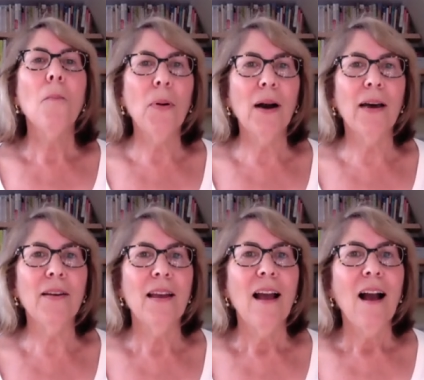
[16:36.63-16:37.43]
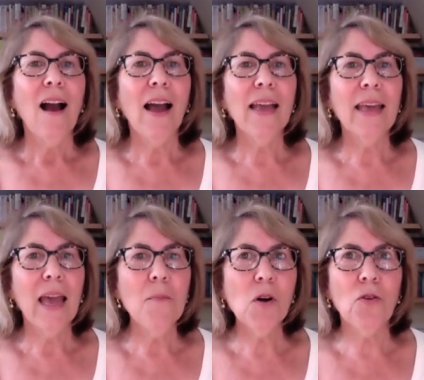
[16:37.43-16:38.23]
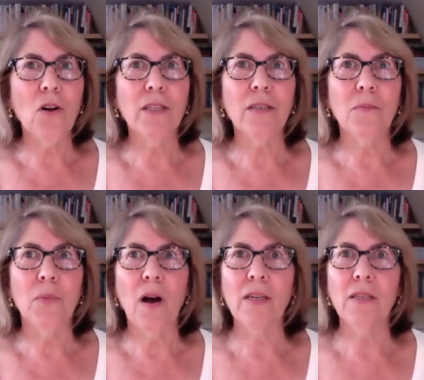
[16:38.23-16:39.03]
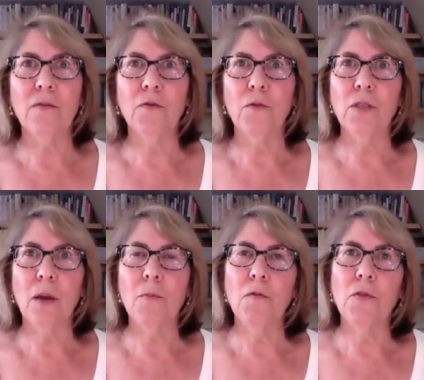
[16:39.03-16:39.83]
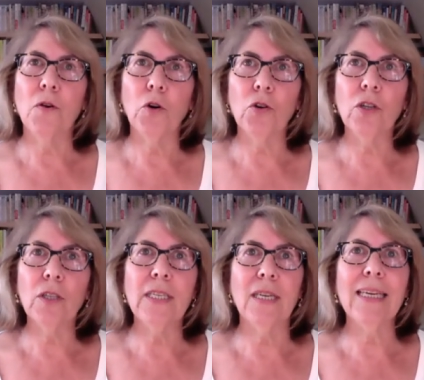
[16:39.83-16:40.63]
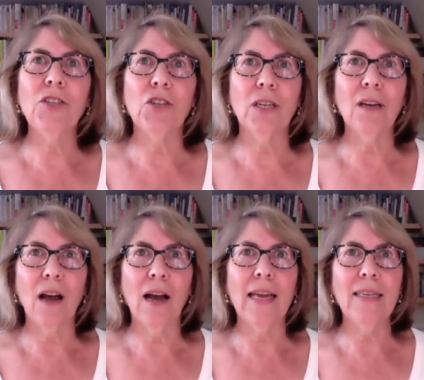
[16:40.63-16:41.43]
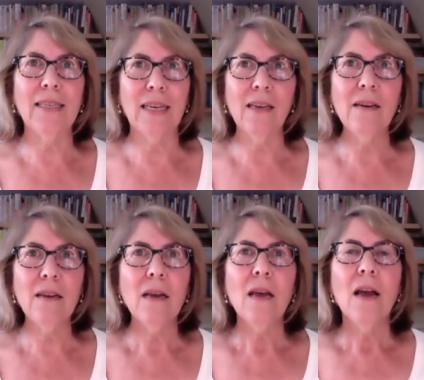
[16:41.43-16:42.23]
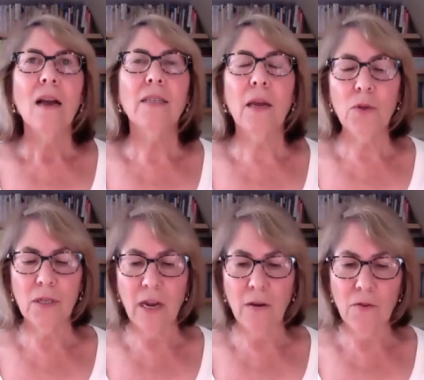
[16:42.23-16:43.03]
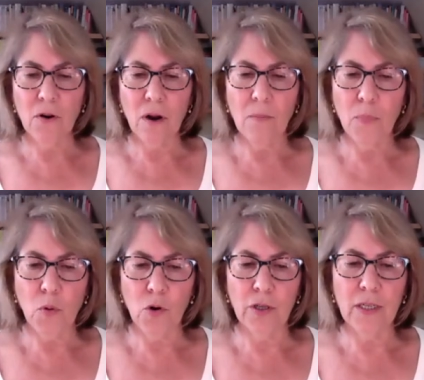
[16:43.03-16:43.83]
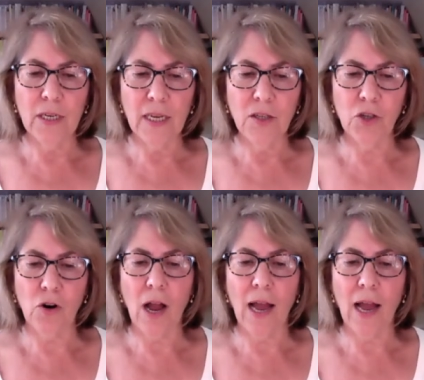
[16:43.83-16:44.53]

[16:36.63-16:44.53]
But I came across a box of some of the early teaching I did, because I was never a born teacher.